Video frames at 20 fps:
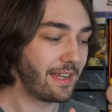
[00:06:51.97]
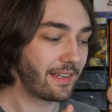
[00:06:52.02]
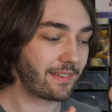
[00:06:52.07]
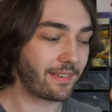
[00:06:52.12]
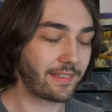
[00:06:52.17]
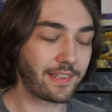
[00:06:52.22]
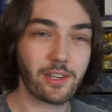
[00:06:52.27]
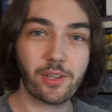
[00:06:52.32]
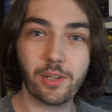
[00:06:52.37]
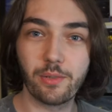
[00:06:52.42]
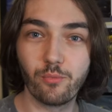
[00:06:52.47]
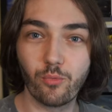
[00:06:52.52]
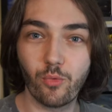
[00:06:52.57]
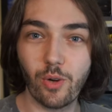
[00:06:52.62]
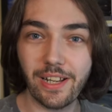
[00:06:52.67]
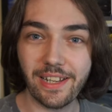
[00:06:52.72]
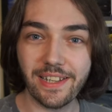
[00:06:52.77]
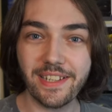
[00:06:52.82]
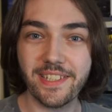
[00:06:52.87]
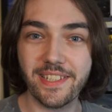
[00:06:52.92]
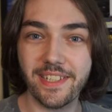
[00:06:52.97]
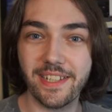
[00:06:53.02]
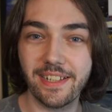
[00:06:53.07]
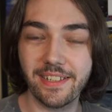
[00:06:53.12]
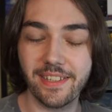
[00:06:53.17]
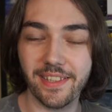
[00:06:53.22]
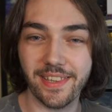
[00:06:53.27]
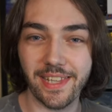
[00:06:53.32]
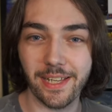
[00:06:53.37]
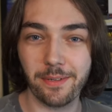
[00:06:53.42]
that you can really see
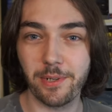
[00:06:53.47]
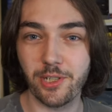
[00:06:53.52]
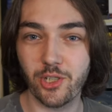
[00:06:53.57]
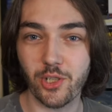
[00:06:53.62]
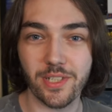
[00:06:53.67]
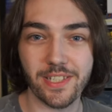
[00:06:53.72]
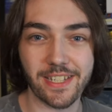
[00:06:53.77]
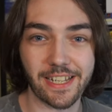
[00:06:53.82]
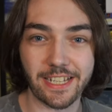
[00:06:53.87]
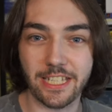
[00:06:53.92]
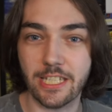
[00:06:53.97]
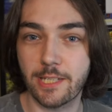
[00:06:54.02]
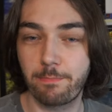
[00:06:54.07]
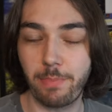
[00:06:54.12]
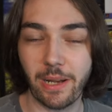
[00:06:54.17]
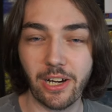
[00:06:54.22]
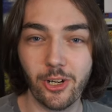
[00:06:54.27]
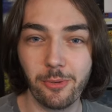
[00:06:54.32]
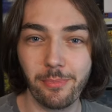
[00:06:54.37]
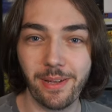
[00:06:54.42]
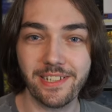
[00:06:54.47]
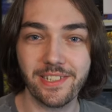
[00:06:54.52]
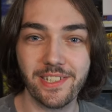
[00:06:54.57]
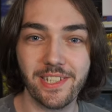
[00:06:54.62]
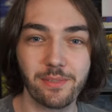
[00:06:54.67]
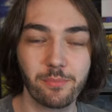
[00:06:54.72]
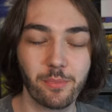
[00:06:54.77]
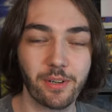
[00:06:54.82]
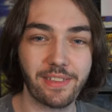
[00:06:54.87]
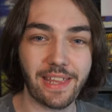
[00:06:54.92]
that they were just
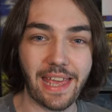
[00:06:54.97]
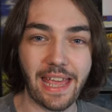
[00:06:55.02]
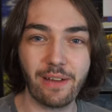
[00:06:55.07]
experimenting with